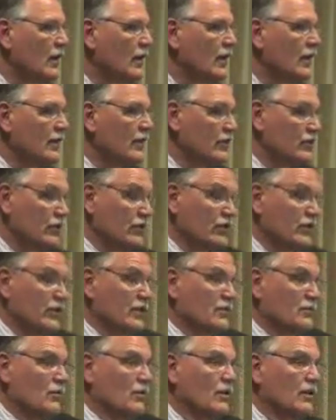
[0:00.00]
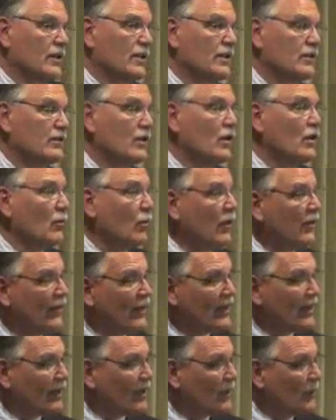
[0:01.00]
It just is what it is. We've
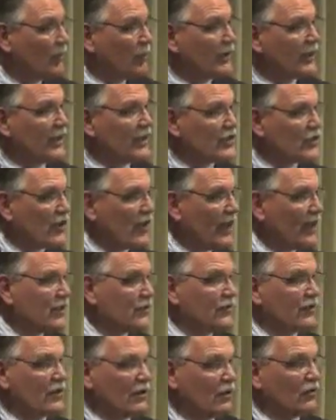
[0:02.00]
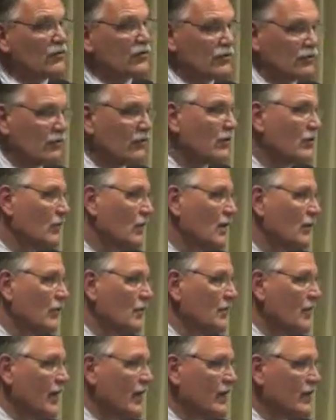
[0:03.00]
had a complete change of culture the way
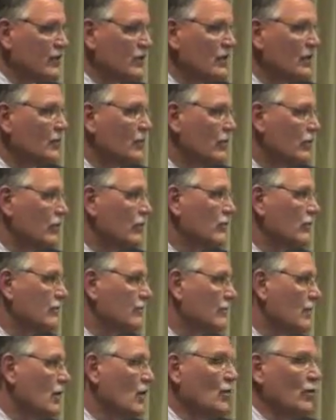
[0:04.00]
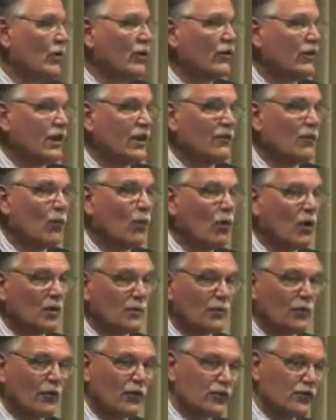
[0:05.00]
we manage number two. We only have
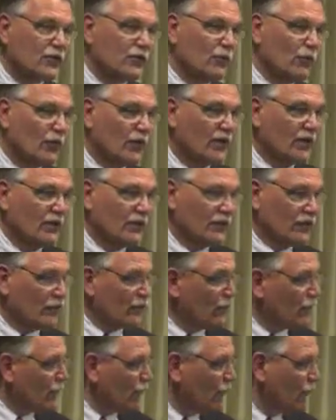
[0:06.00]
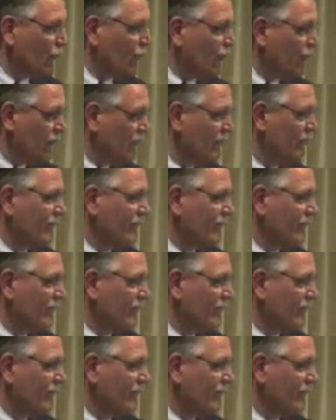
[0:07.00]
one person working on the crew